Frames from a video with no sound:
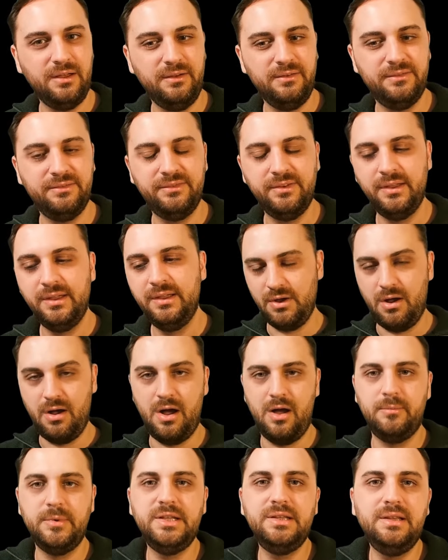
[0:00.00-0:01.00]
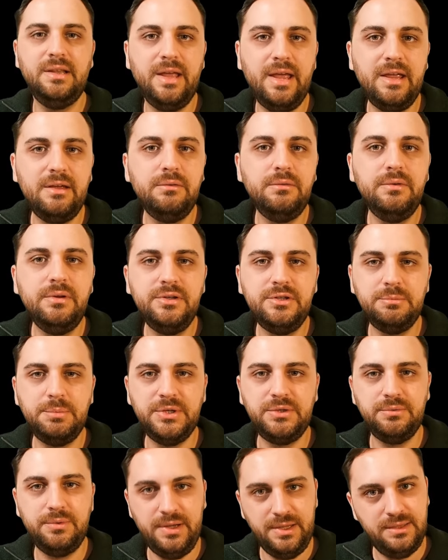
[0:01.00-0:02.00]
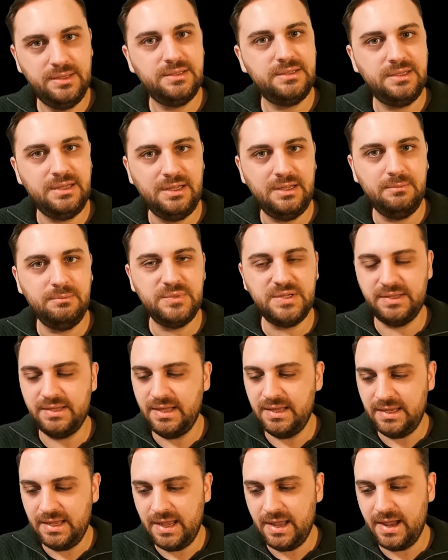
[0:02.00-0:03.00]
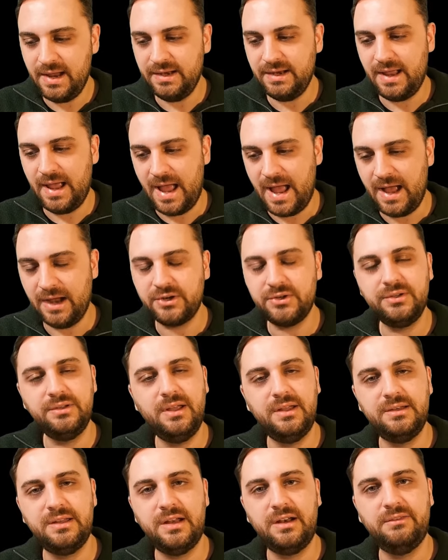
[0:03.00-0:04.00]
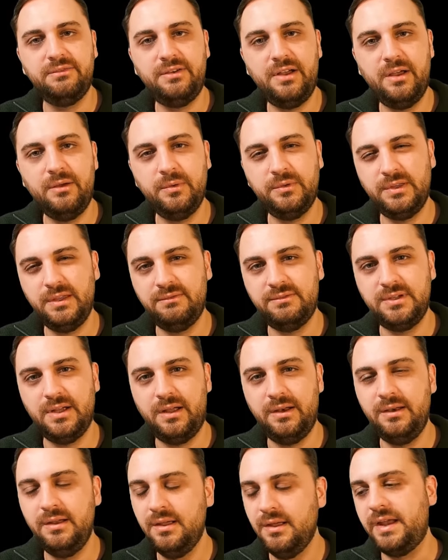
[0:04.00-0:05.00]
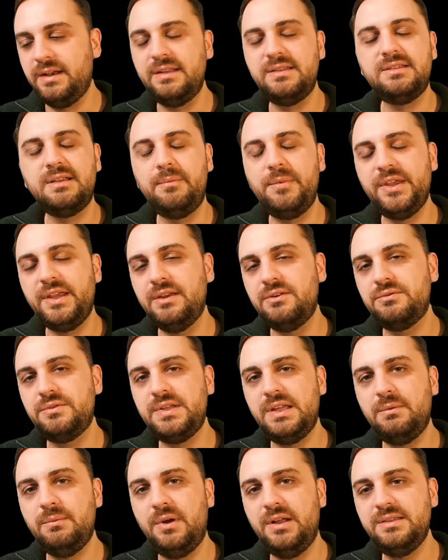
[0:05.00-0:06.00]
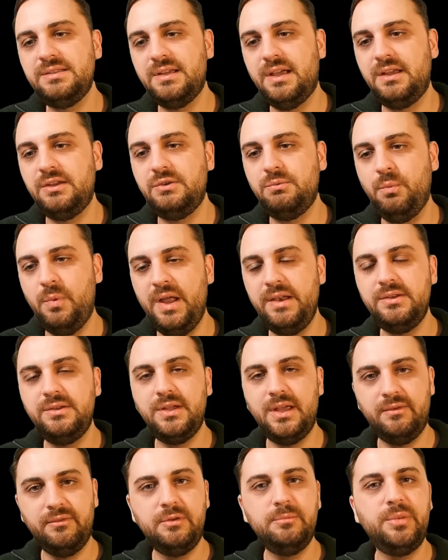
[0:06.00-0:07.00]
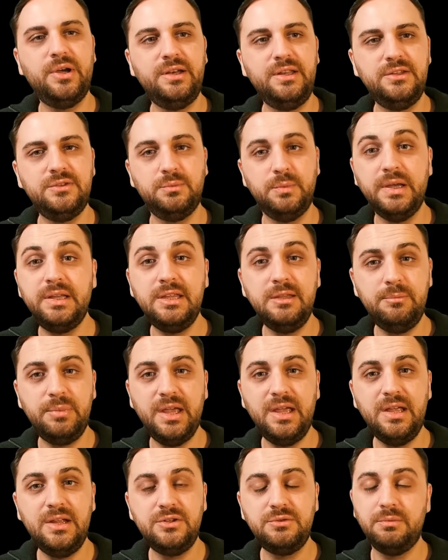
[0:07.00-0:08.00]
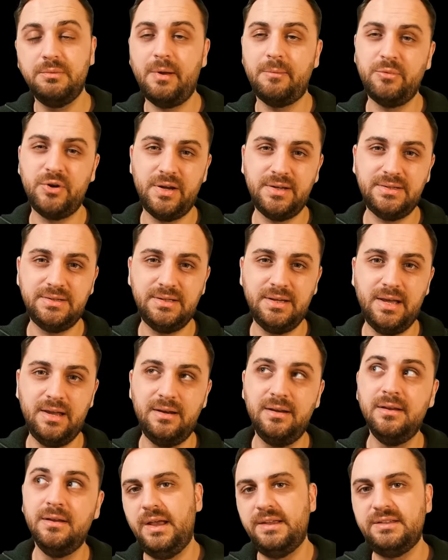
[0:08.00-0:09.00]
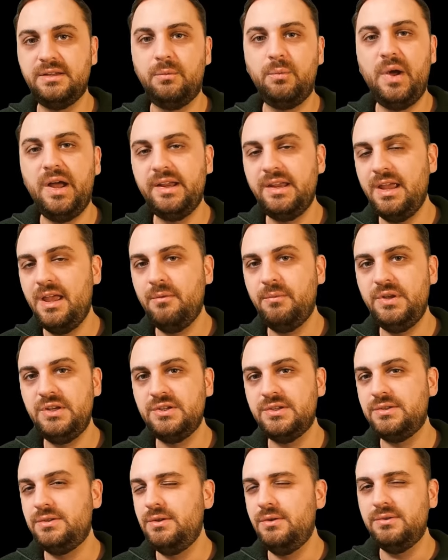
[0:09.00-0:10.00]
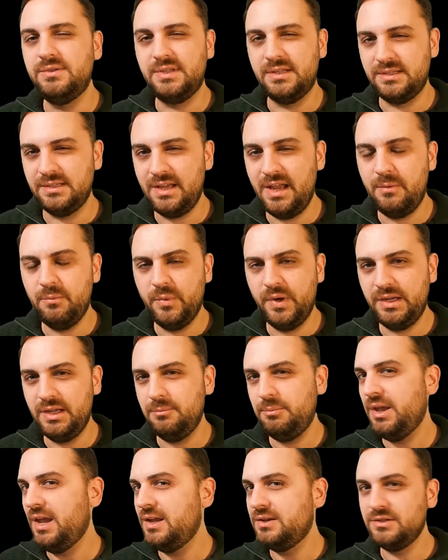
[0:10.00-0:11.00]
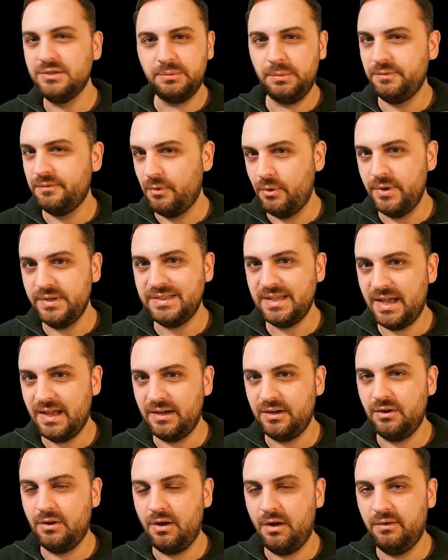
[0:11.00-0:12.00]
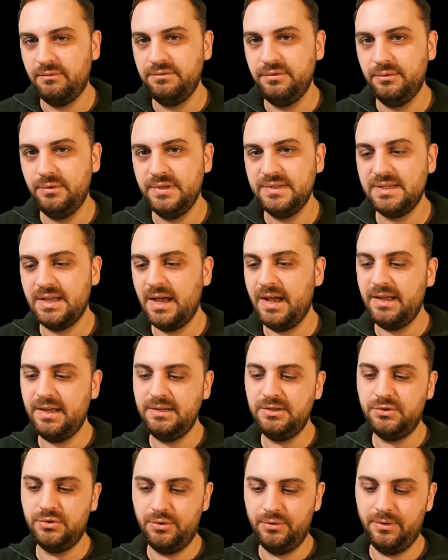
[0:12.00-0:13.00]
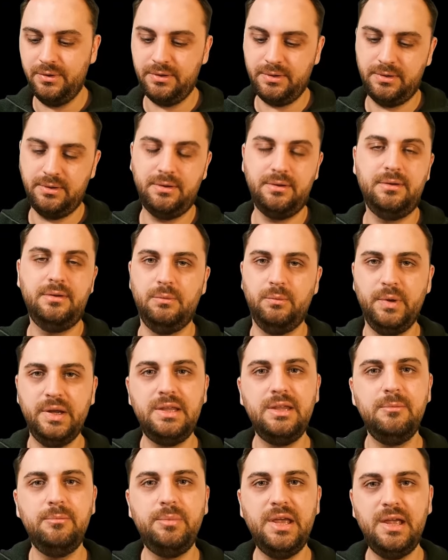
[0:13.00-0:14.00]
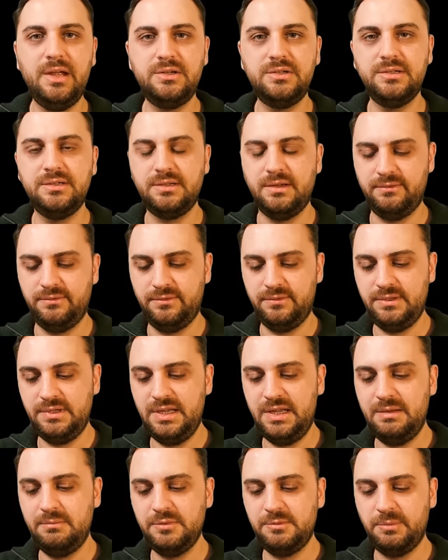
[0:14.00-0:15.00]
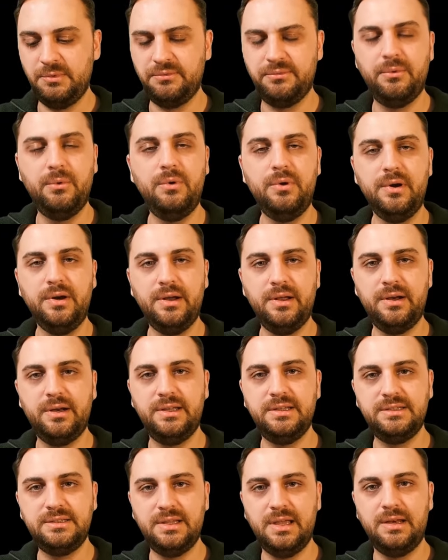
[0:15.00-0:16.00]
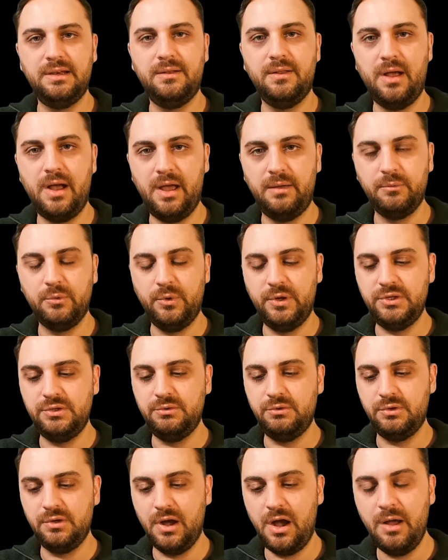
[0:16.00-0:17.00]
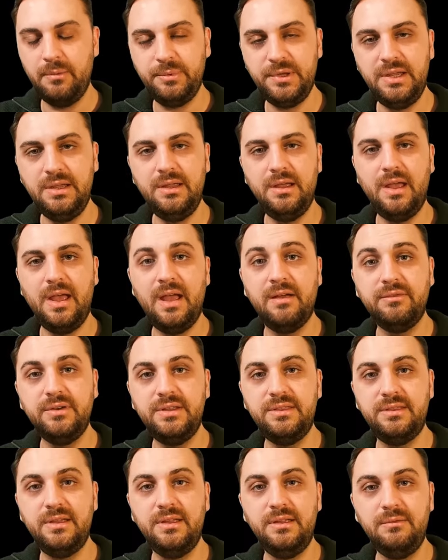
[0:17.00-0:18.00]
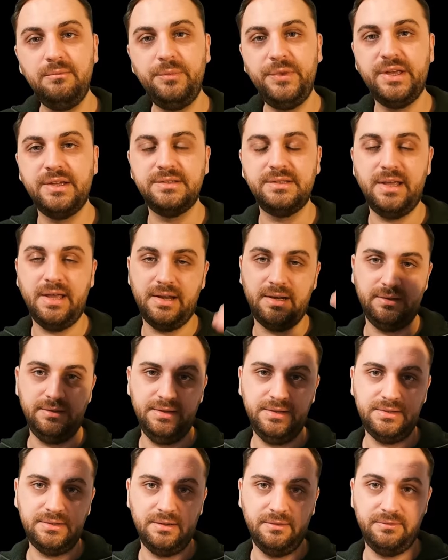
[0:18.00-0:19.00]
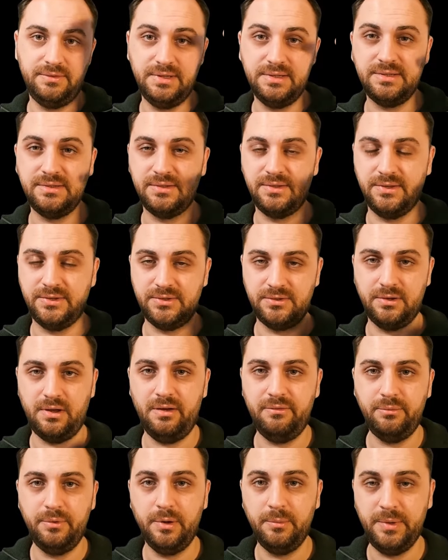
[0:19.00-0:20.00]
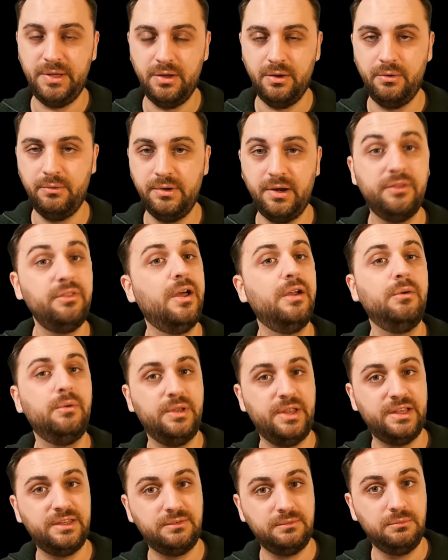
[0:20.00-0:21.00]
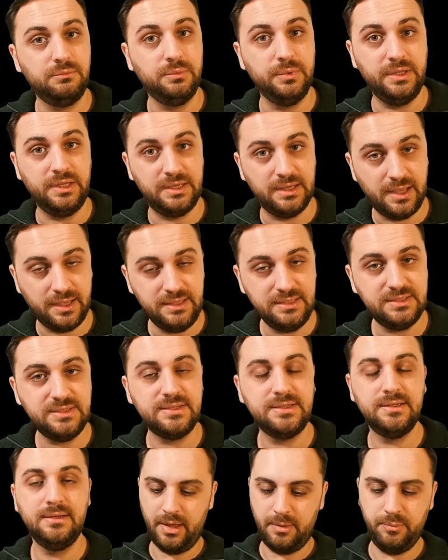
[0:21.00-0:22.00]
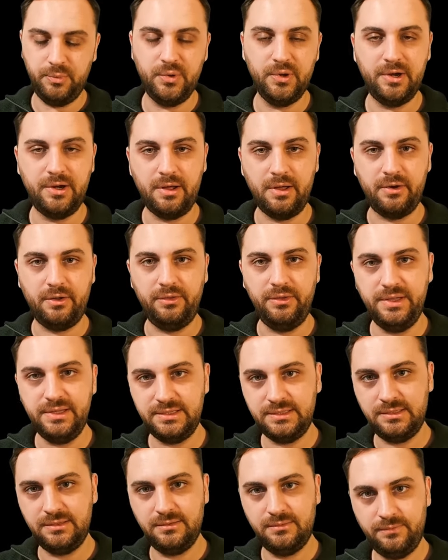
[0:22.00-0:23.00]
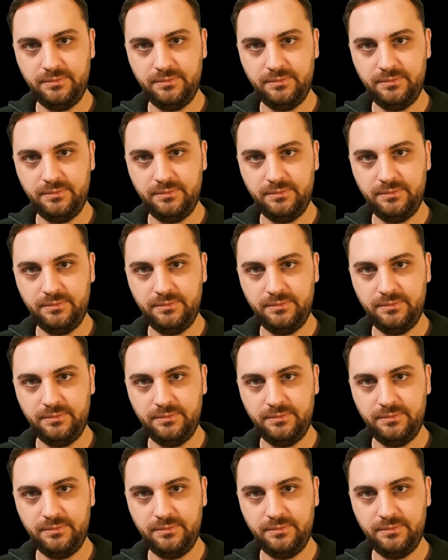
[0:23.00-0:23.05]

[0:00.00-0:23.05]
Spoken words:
of common language between the teams, and they can't actually identify what they've done. I did something interesting once. I went to everybody's wiki page. Remember I said, why can't we just use the same wiki pages we've always had in Confluence? I took the wiki pages of teams before and I said, I'm going to copy everything because they had a list of this is the software we own. I thought, well, that's really nice. I put it on a list